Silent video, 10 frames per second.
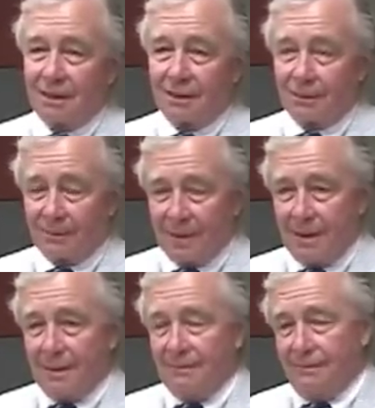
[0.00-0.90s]
You know,
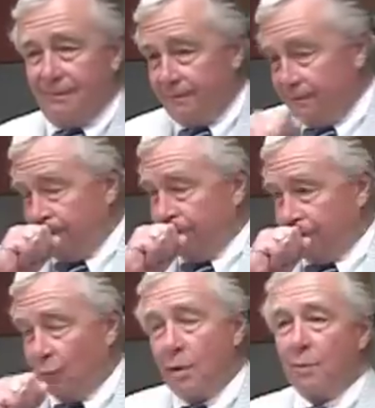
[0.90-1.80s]

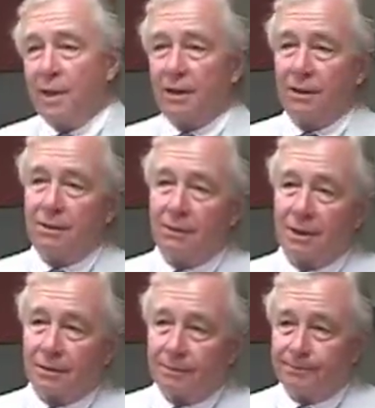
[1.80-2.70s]
what we
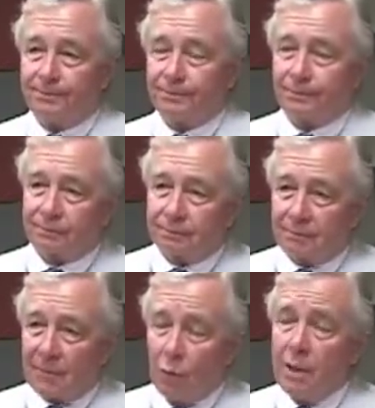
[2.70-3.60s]
do is
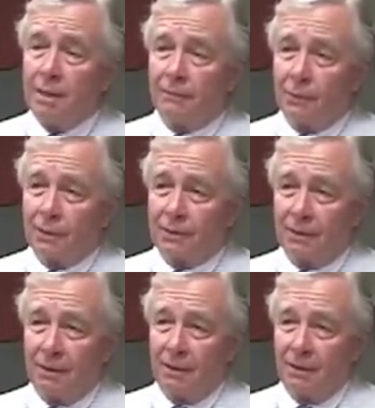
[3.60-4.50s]
we enforce
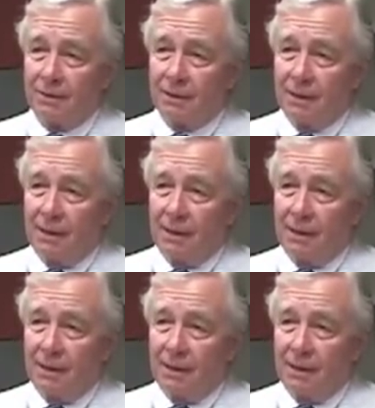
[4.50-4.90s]
the laws